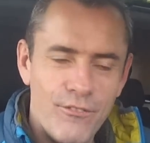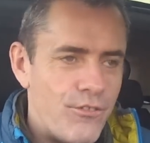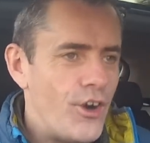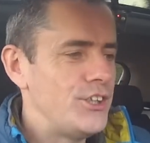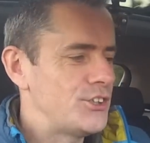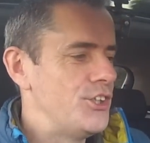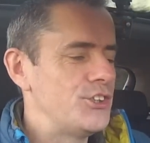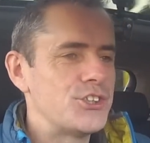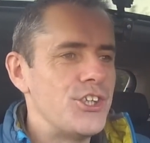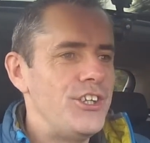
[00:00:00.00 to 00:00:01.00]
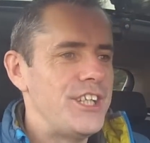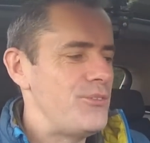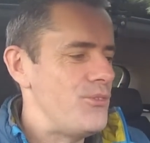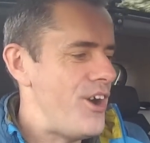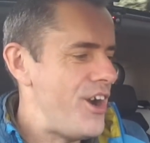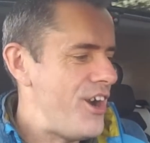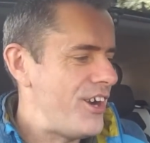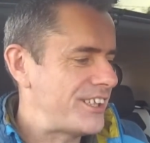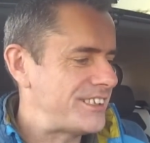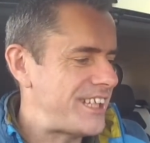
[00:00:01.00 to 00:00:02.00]
Voice control that
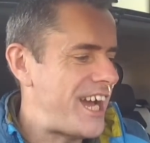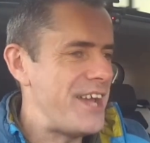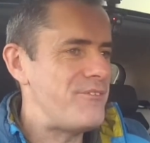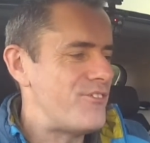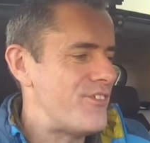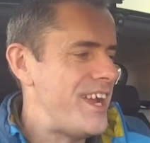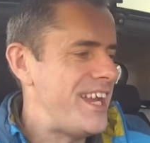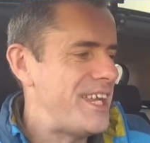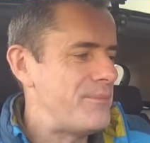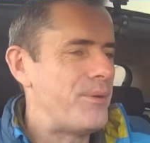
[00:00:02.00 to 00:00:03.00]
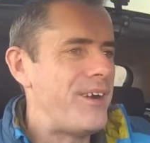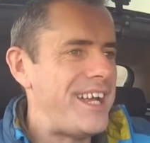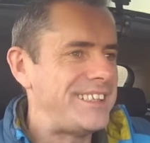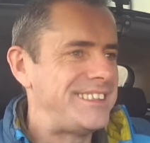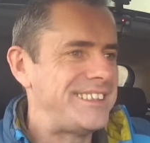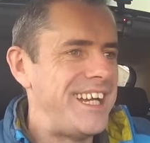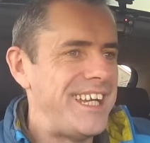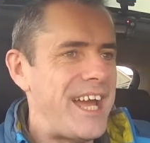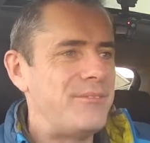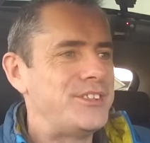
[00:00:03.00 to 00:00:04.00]
works! I'm really impressed.
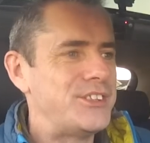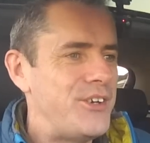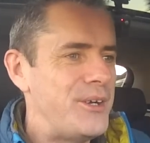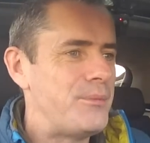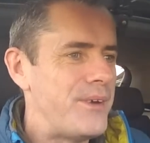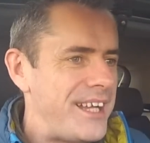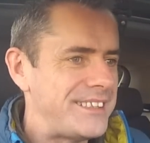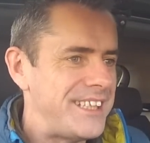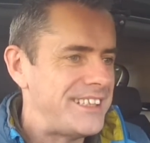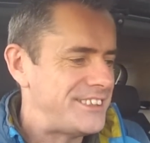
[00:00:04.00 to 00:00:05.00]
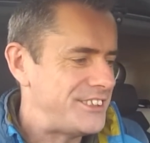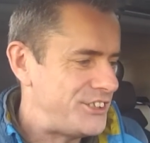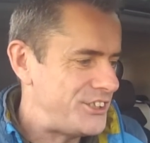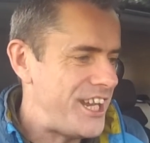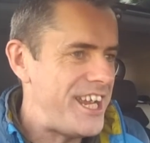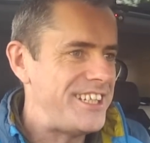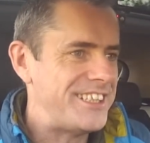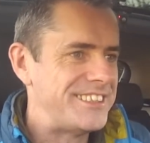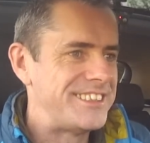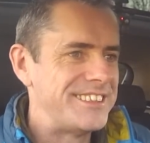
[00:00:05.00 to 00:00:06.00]
I am so impressed. That's
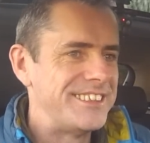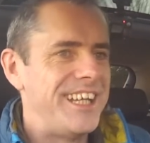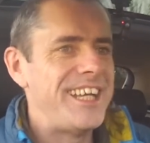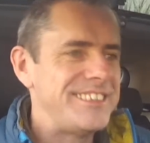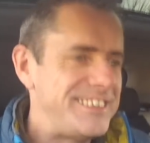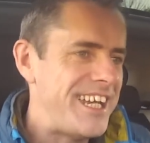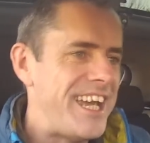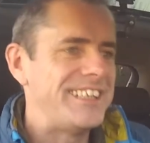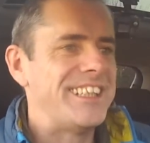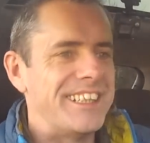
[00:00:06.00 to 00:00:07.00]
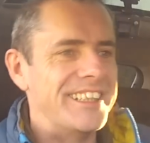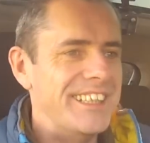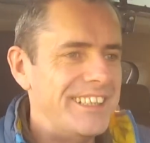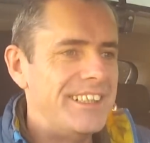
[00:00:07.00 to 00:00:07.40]
genius. That's deadly.